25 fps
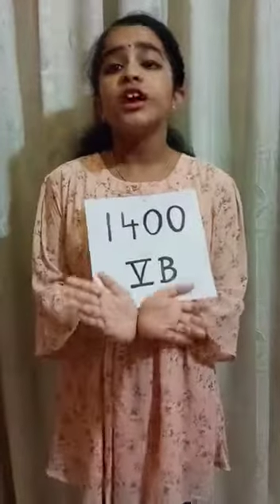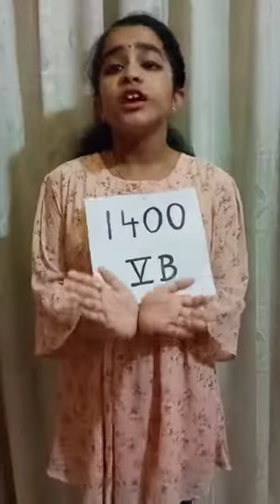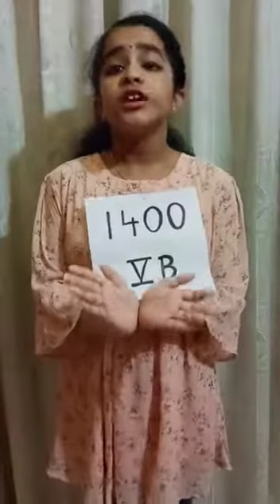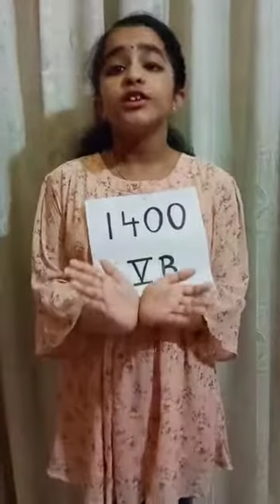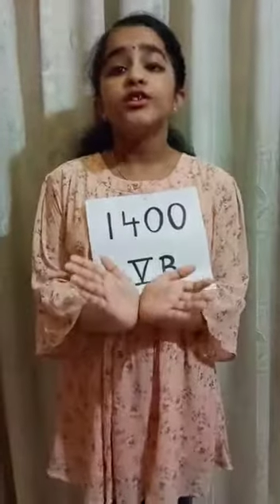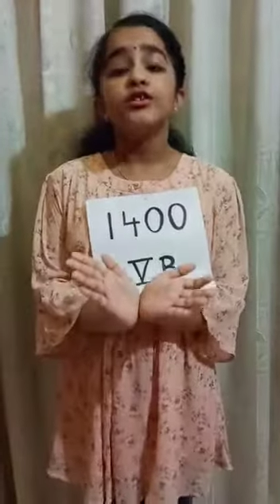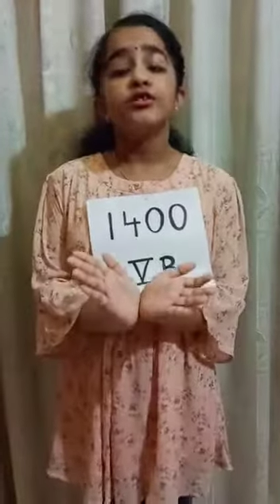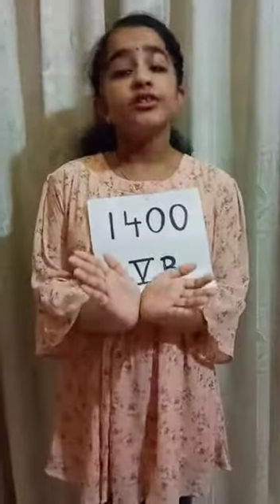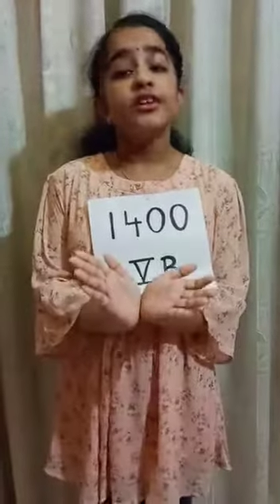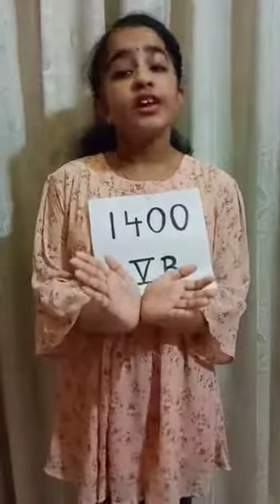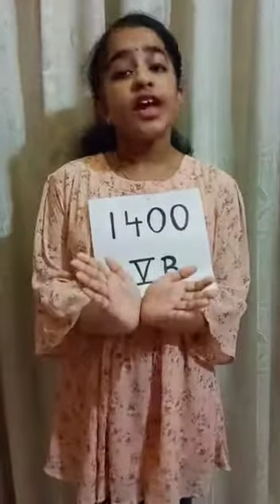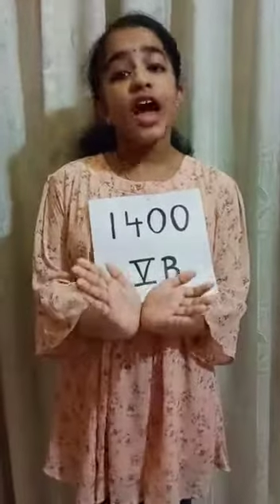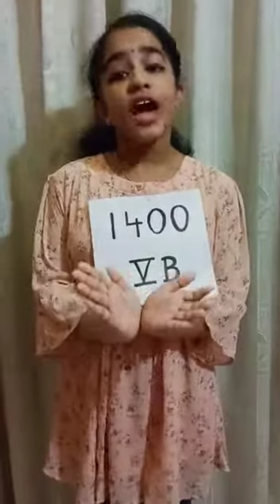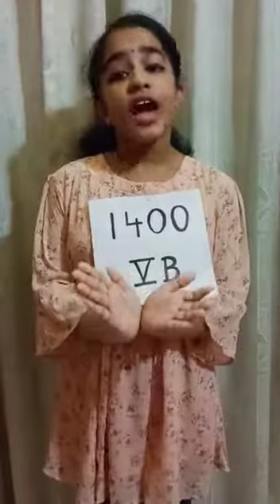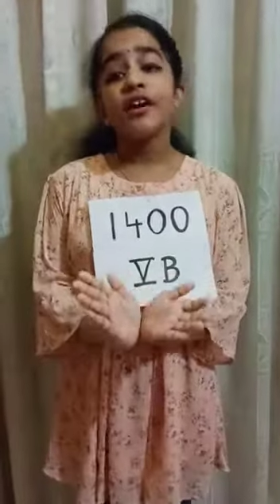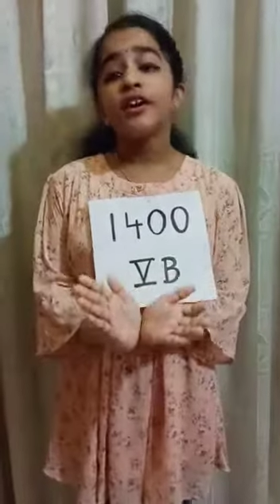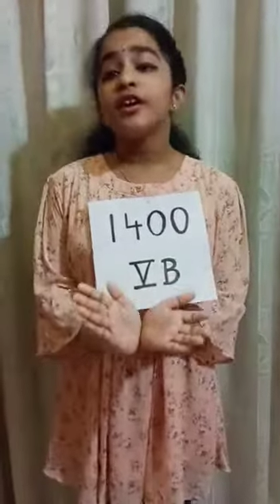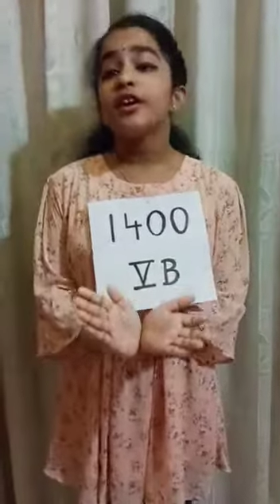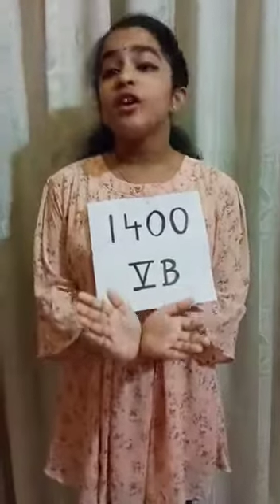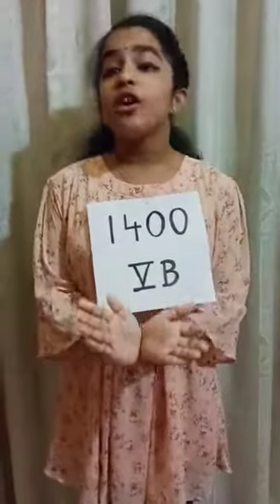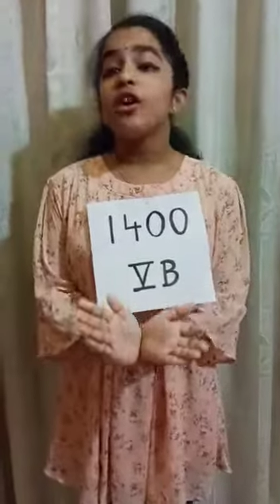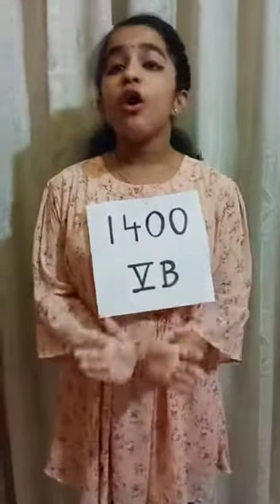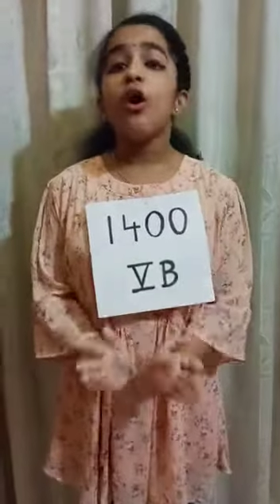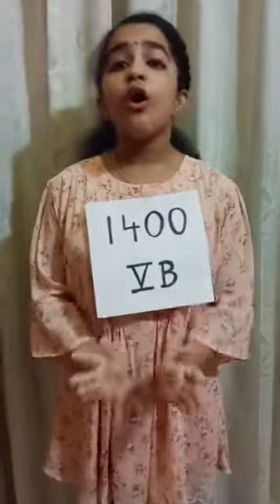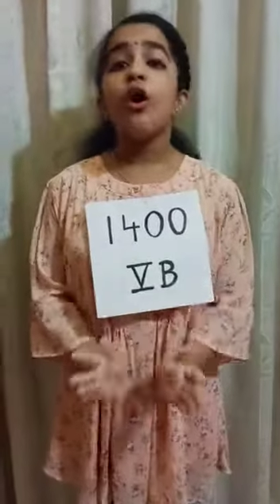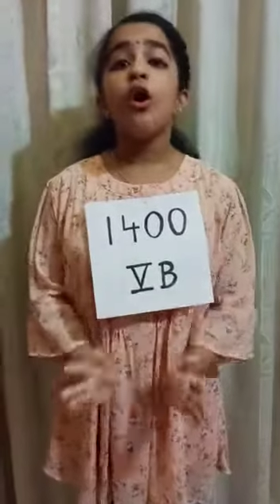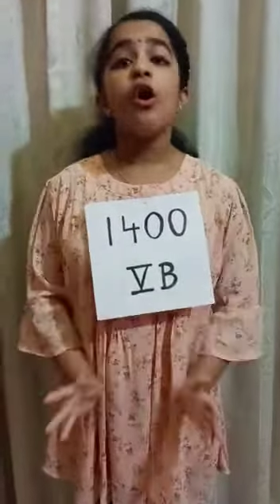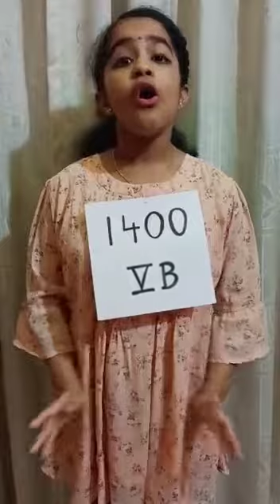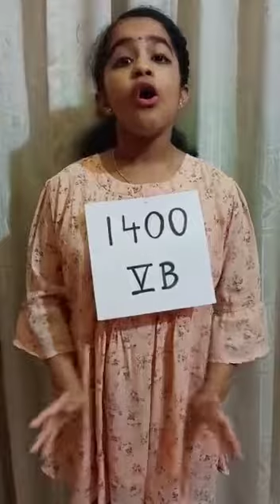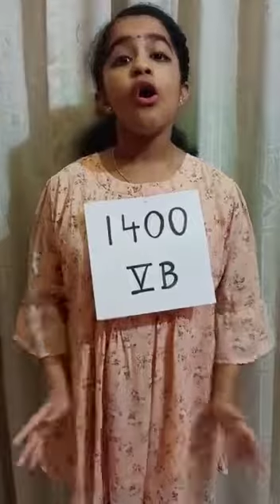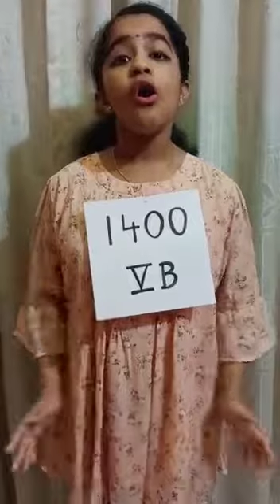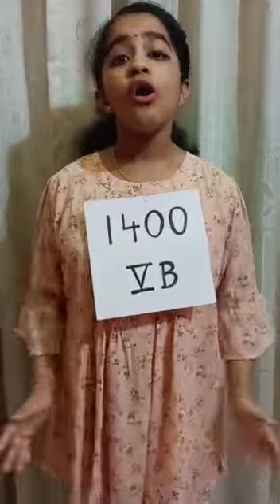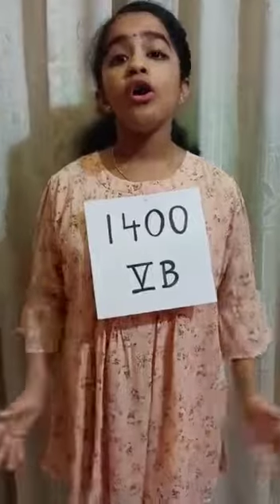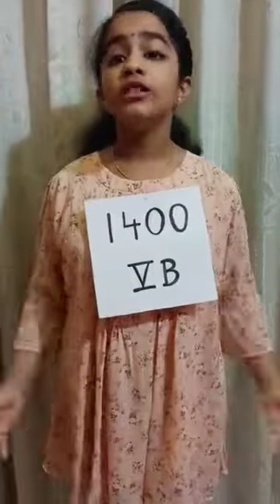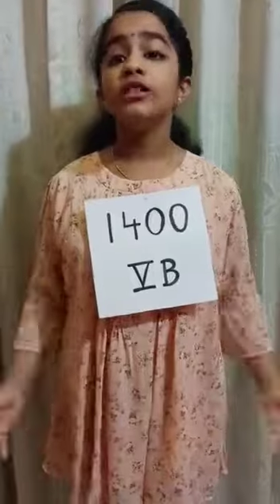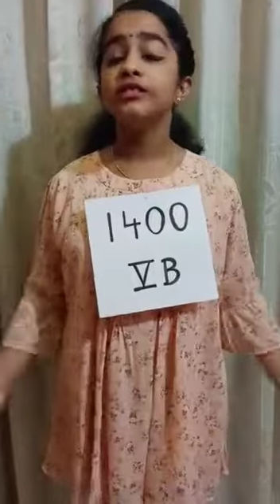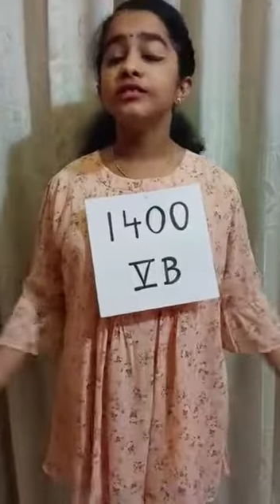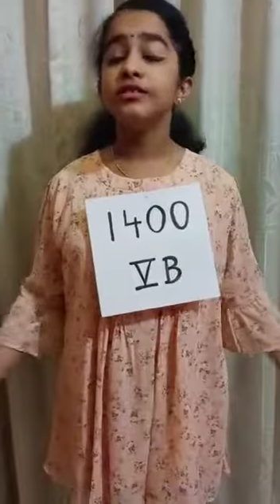to carry
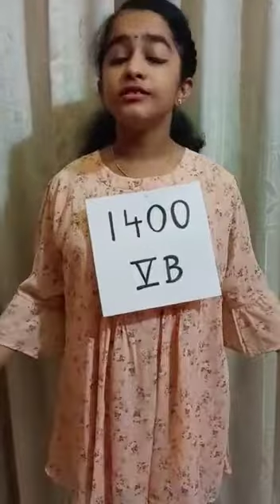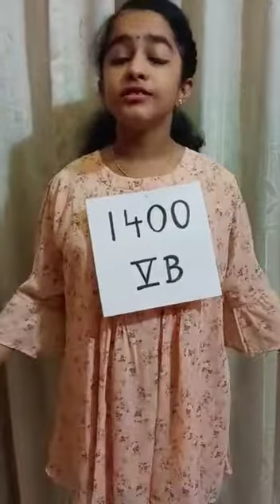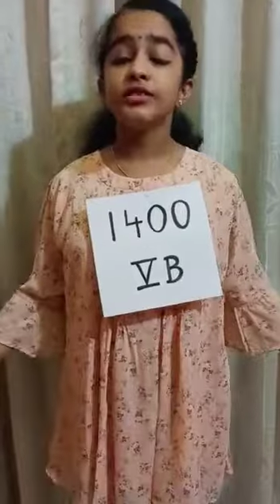all the